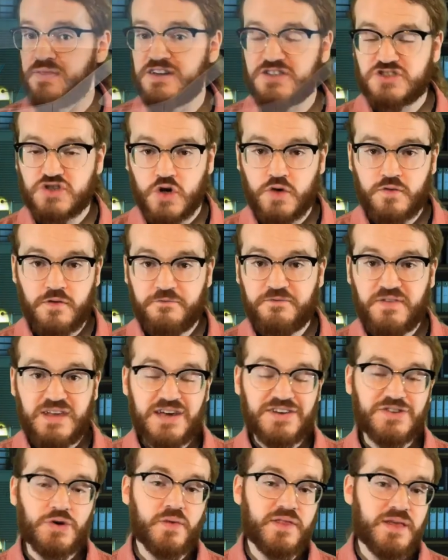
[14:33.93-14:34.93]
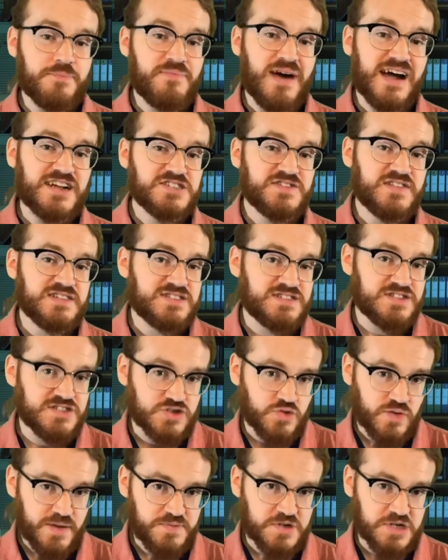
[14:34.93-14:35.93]
that drove a vehicle that matched this
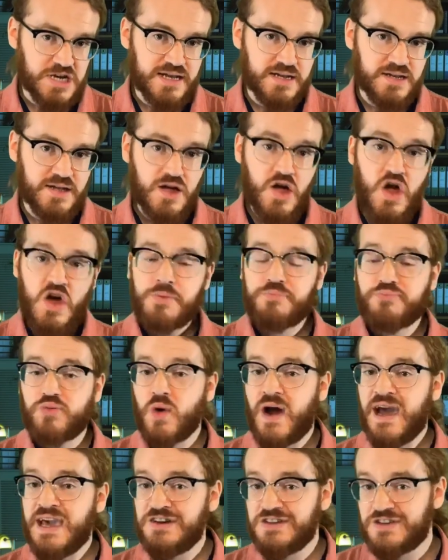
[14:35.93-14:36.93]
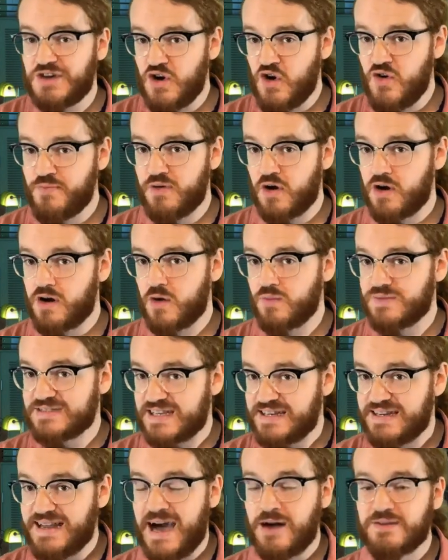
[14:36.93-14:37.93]
description, Bryan Kohberger was
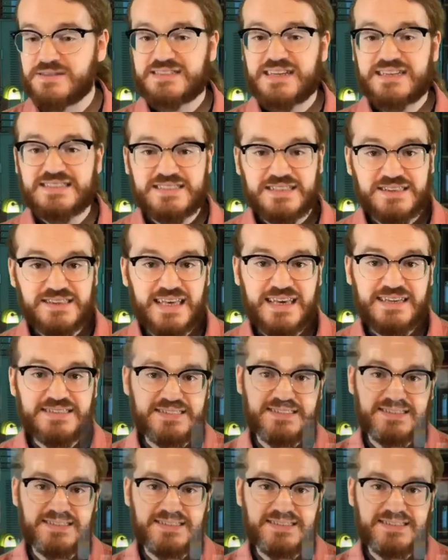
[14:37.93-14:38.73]
announced as the lead